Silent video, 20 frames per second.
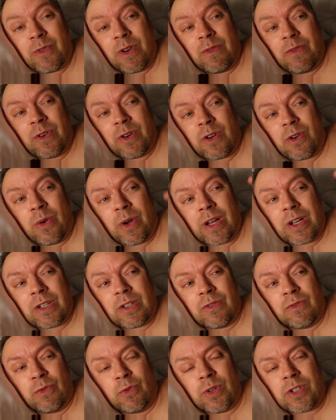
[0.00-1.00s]
River going
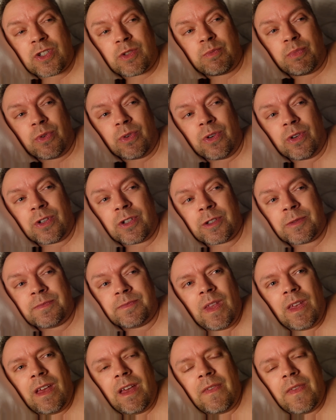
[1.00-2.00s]
to Würzburg.
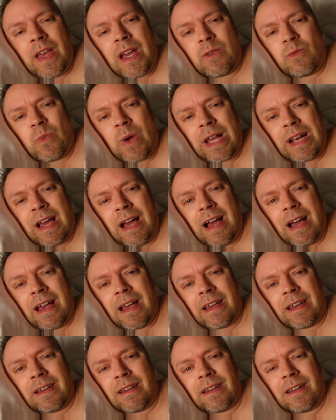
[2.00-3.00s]
And then when
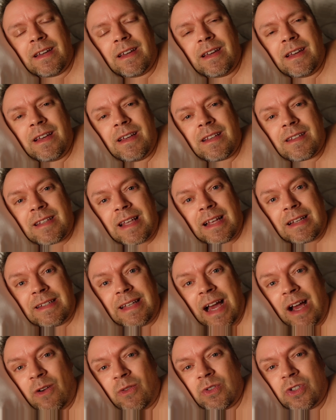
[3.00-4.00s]
I sat
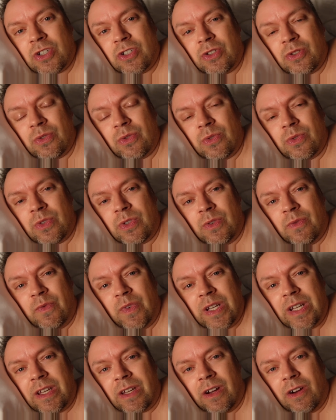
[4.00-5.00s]
down to do the
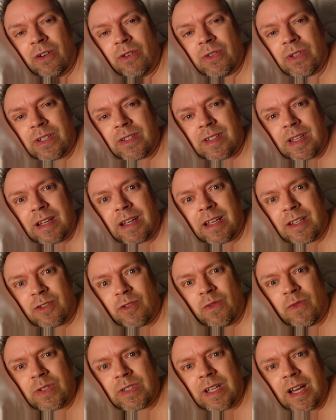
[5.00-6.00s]
video, the Sunday
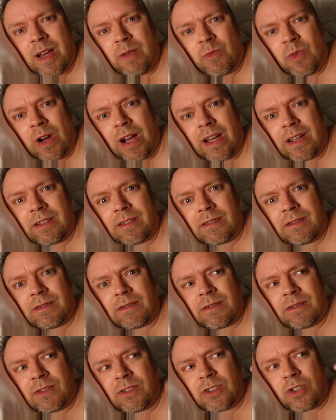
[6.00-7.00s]
Sofa Time, where I
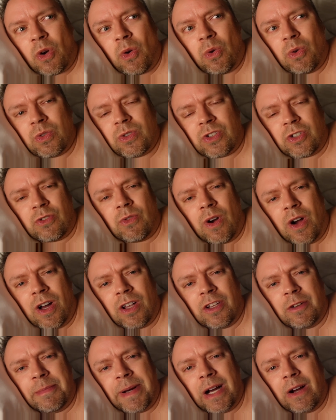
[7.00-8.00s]
told you
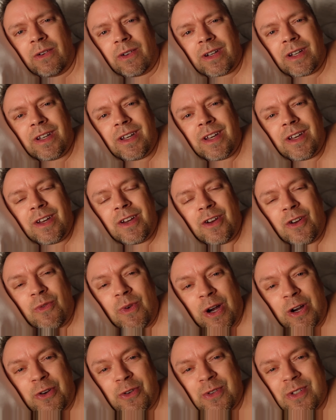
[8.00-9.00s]
all about
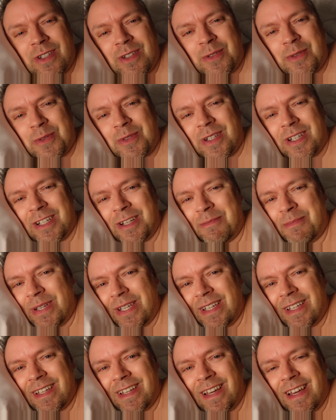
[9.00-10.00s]
what cruise this was going to
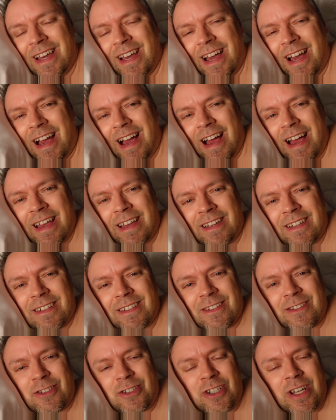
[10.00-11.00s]
be, I
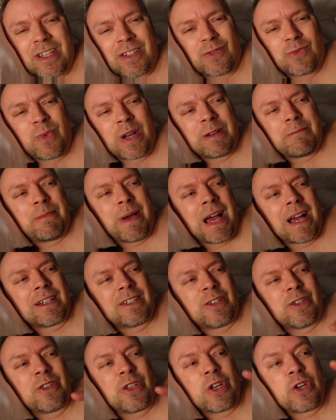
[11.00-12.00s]
just went back
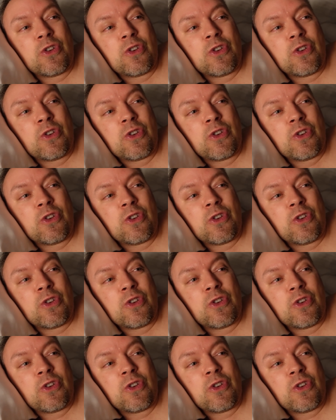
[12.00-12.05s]
to the